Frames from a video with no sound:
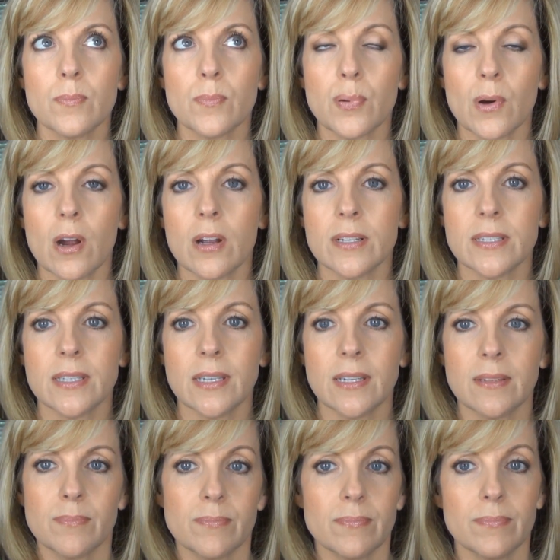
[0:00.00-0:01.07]

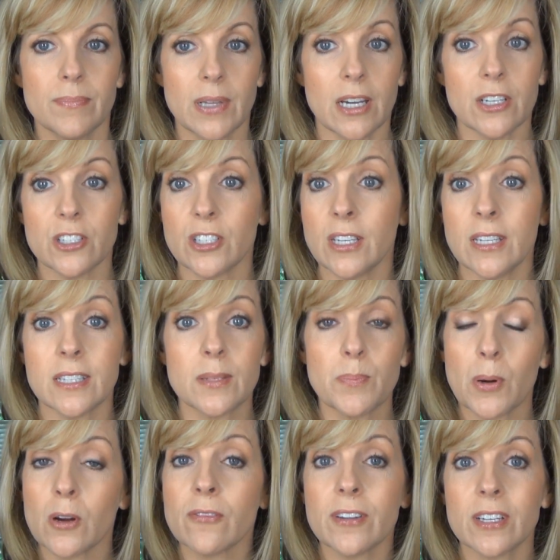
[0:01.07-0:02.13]
bronzy blush. It's
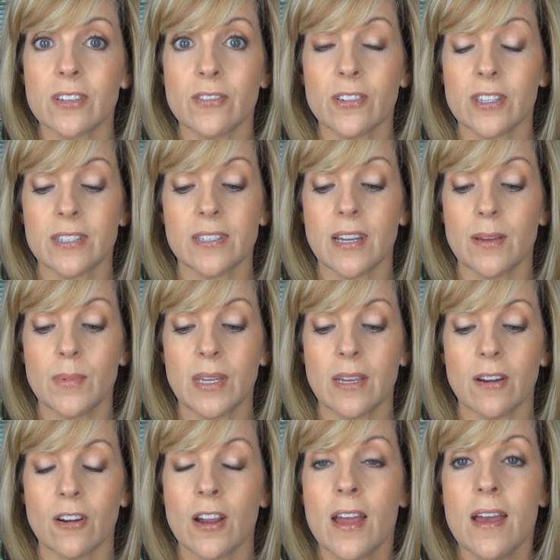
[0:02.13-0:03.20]
perfect for this time of
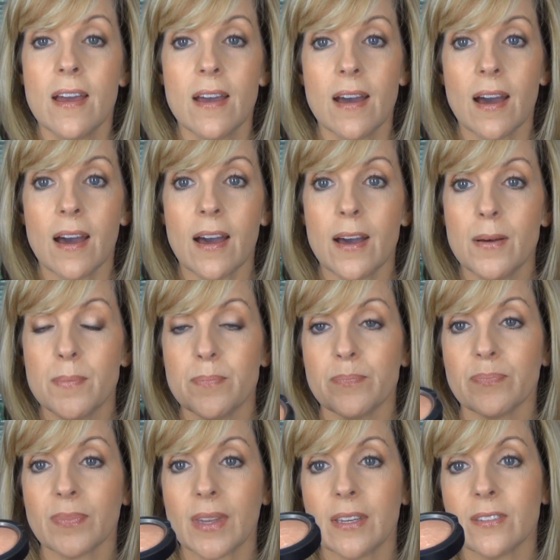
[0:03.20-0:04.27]
year.
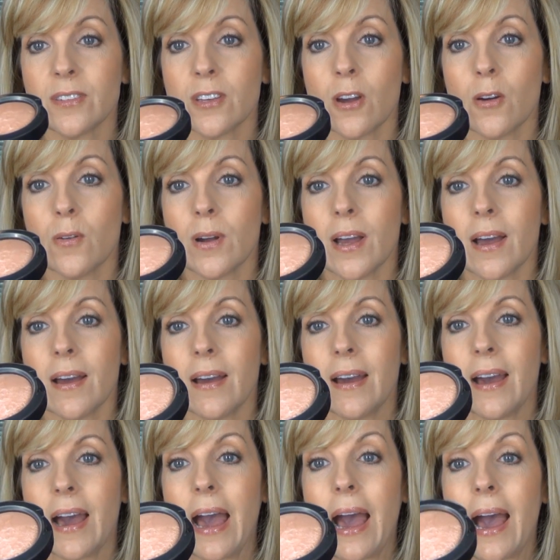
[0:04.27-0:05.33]
So
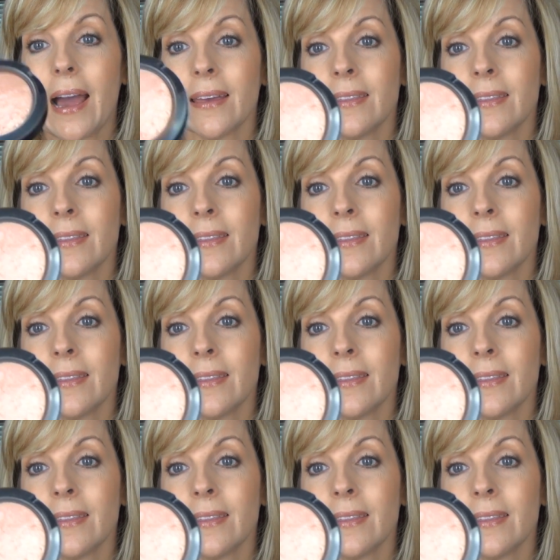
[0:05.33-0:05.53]
I